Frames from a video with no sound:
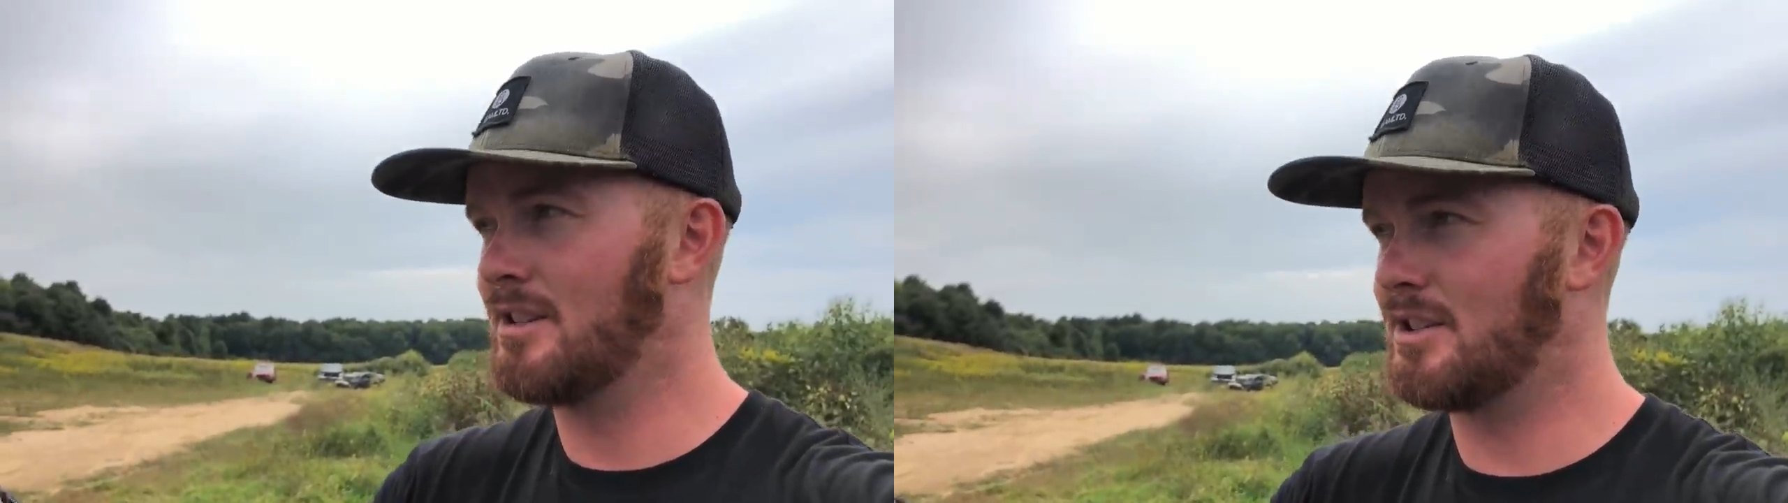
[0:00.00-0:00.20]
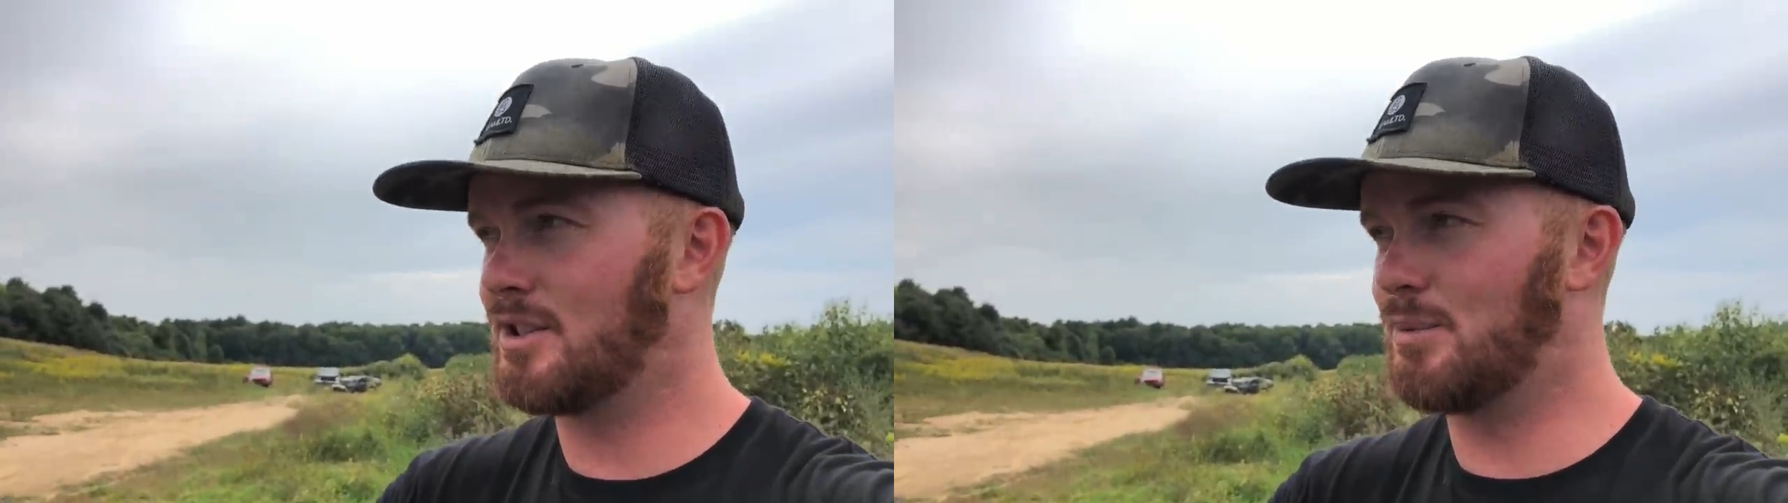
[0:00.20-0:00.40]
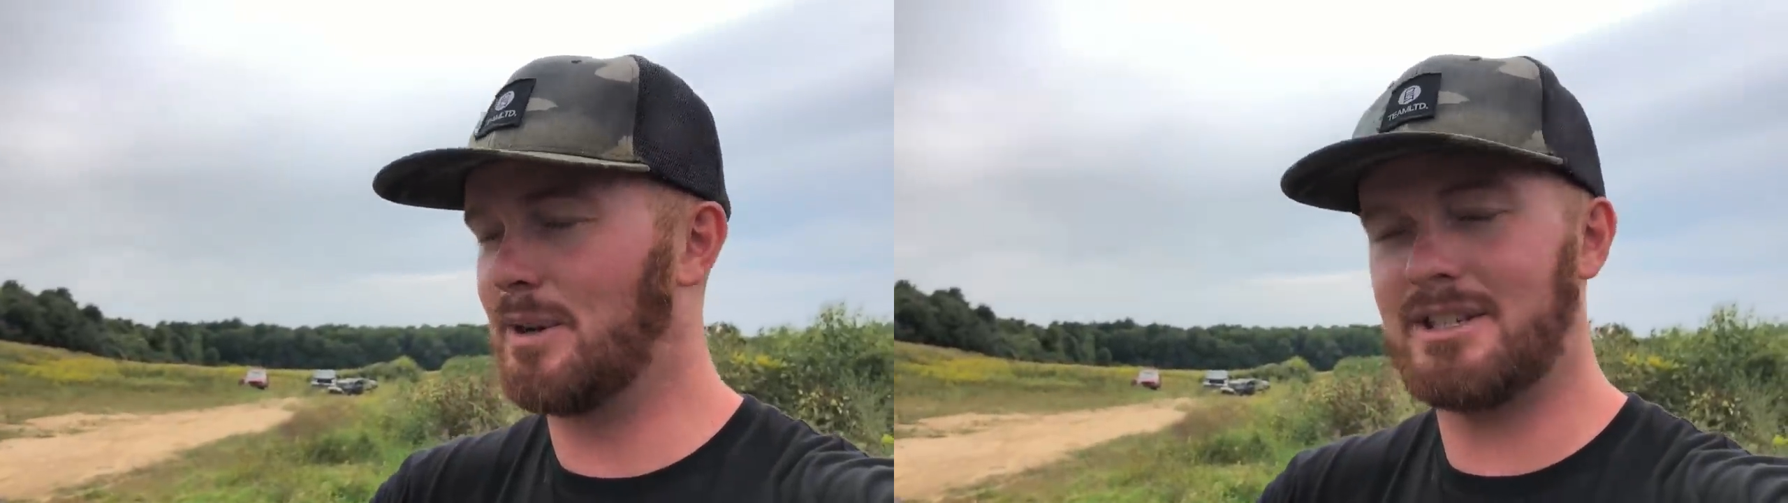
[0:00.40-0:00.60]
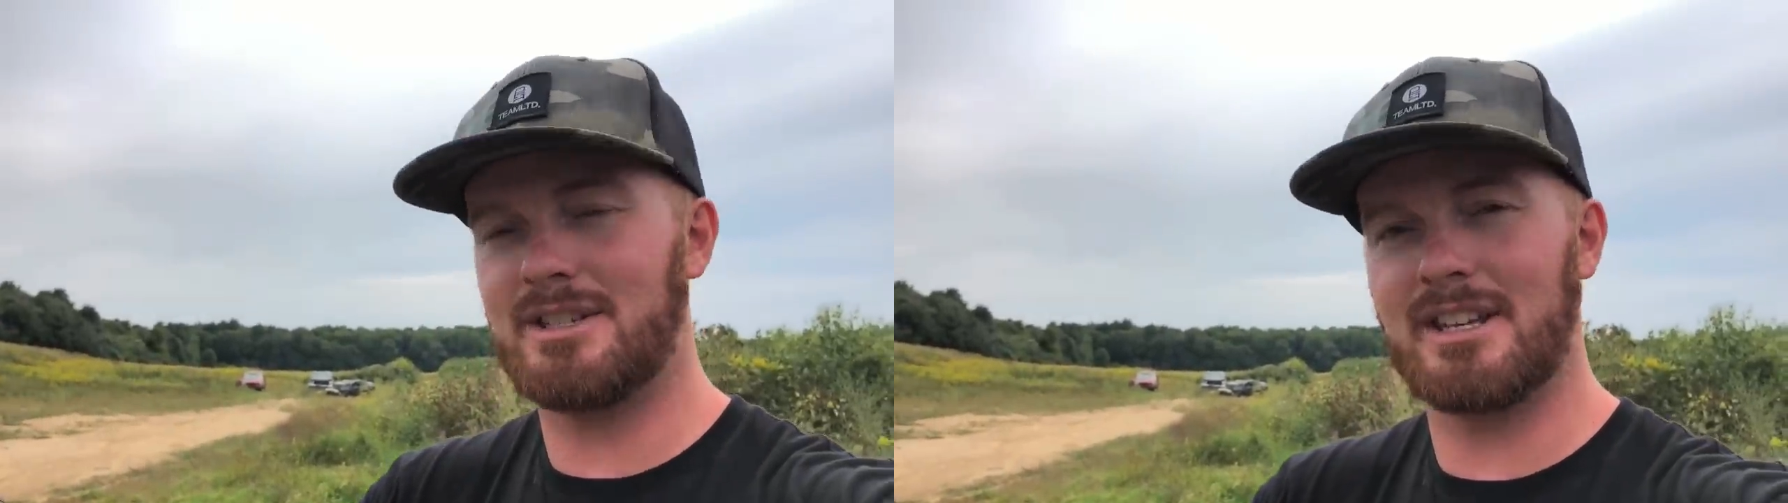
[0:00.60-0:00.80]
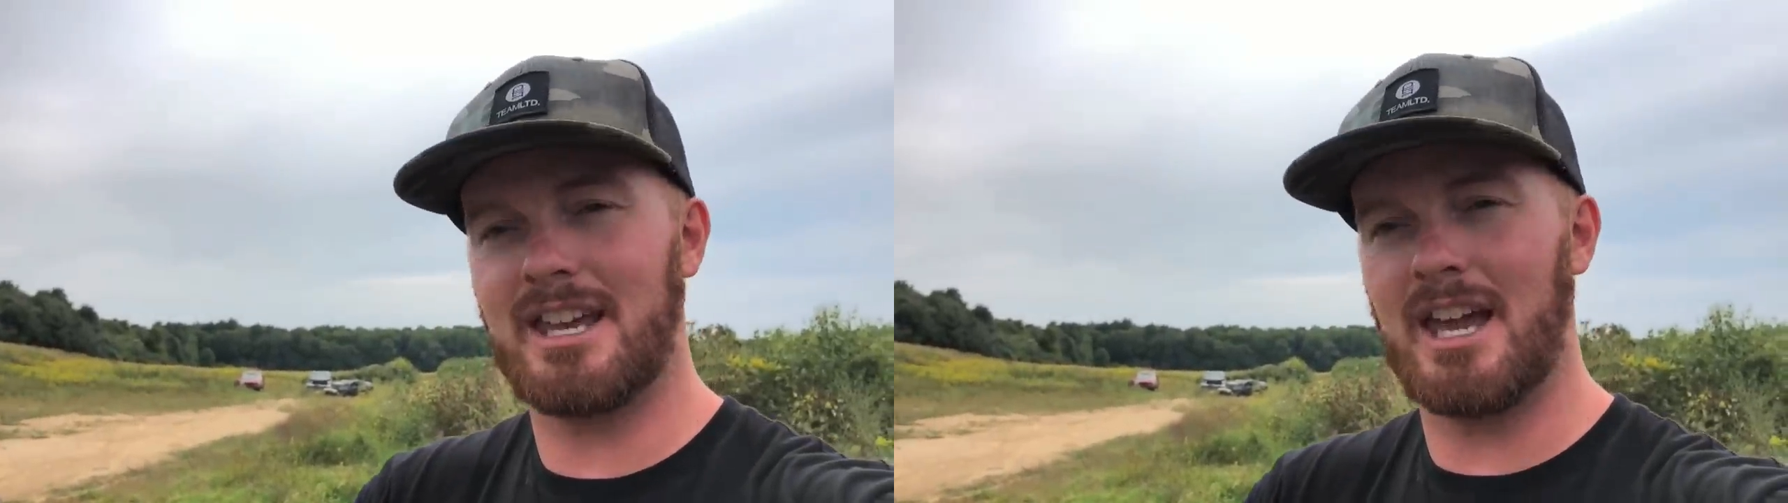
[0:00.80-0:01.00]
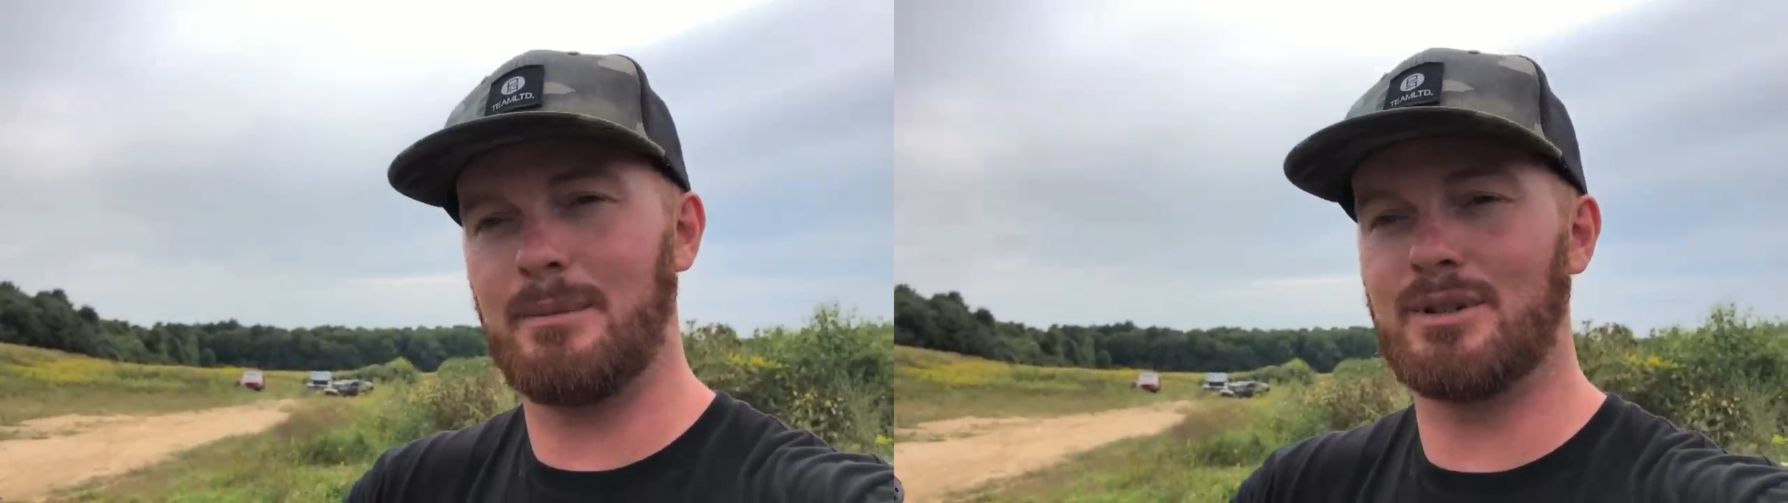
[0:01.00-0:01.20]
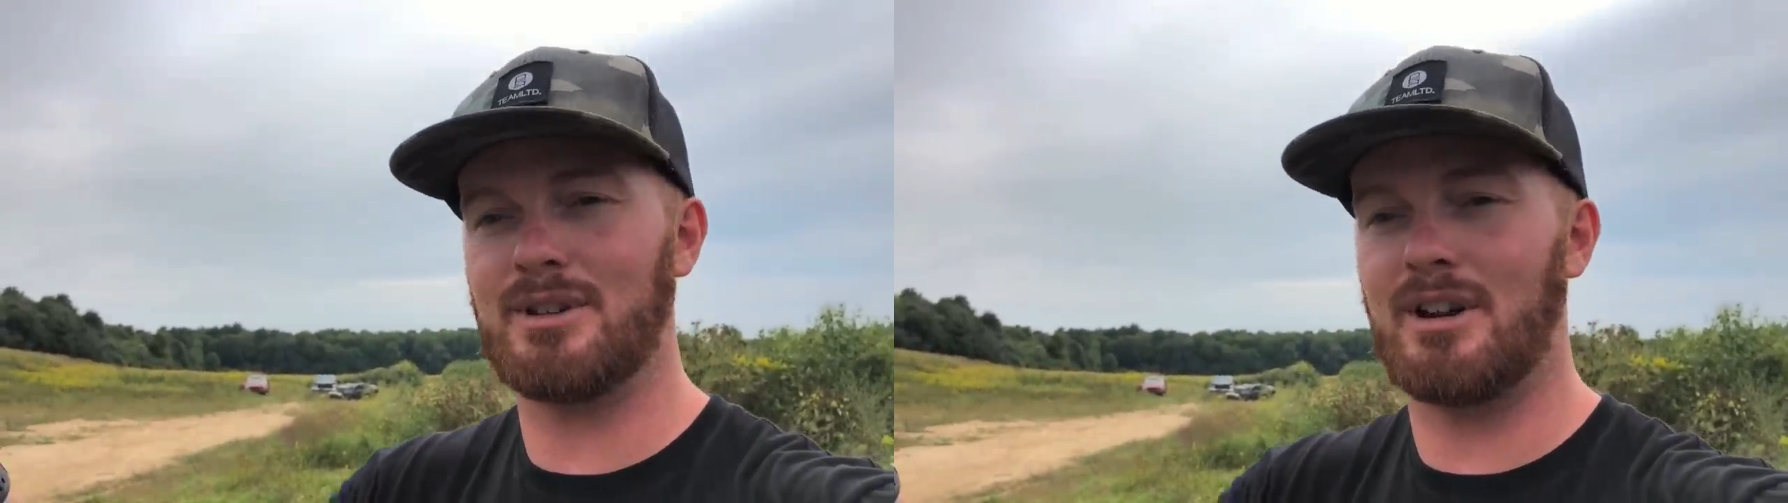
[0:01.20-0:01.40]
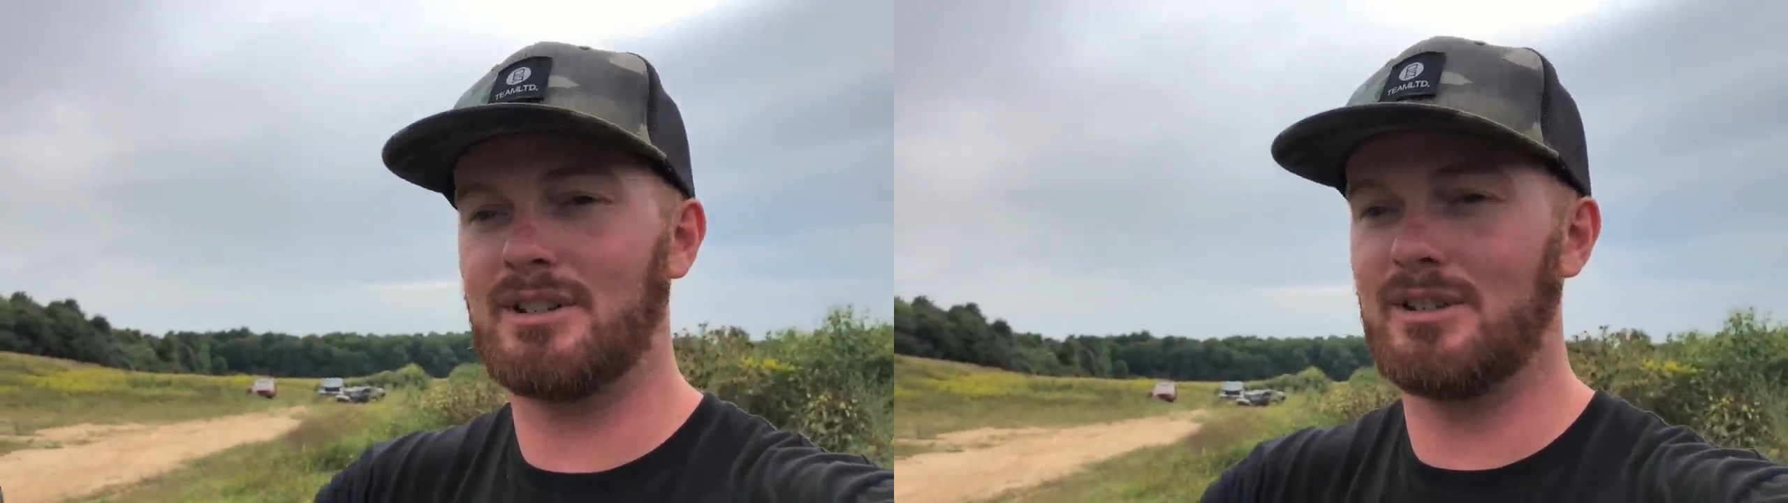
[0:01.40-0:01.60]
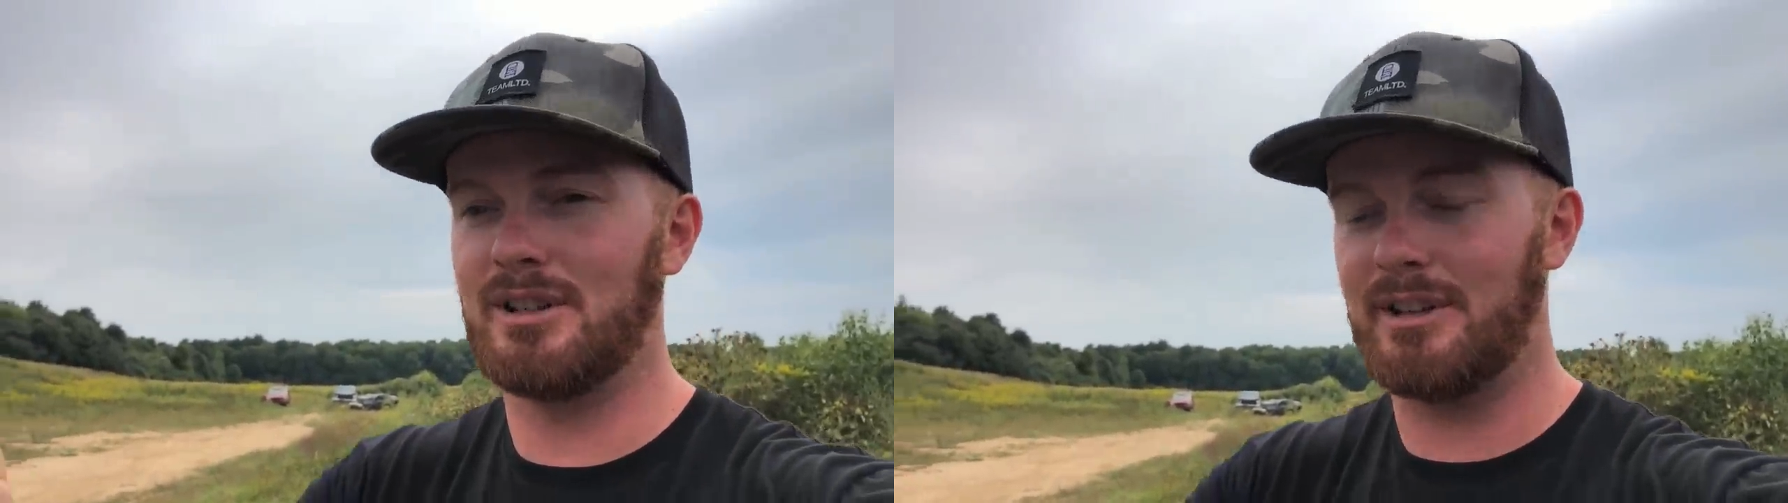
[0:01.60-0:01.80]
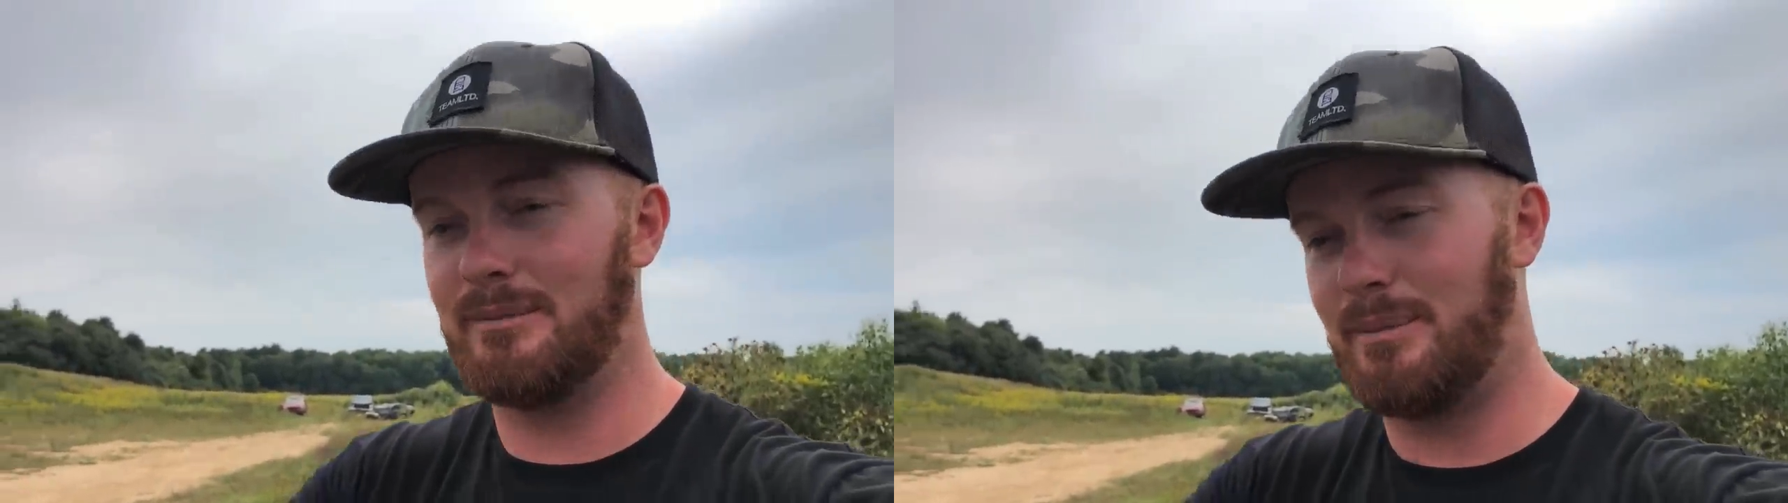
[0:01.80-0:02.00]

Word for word: switch the cables onto the